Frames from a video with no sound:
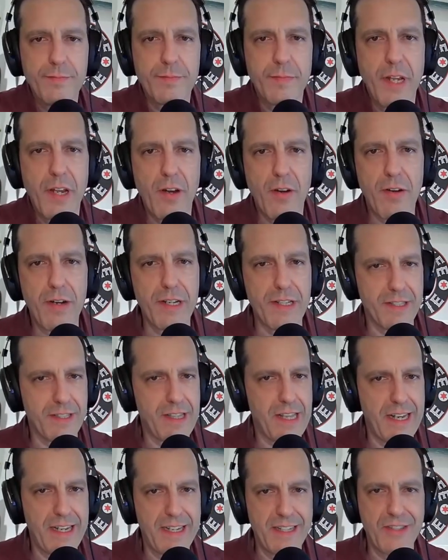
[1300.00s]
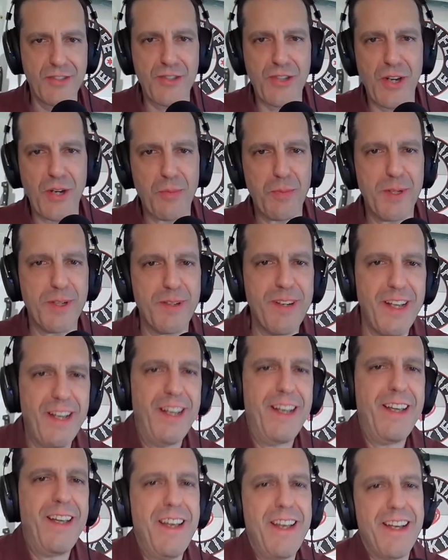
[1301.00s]
here it is, ladies and gentlemen.
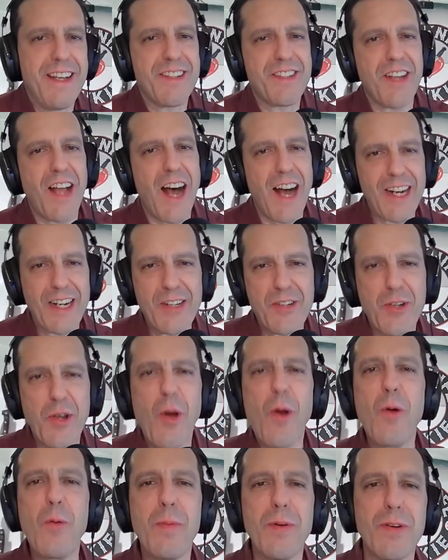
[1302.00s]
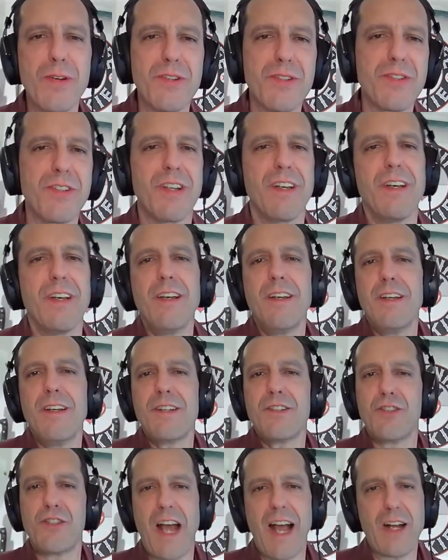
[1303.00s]
It's October's
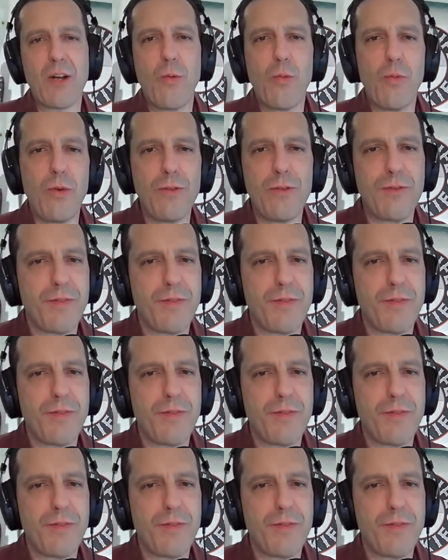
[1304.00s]
Jack Wolf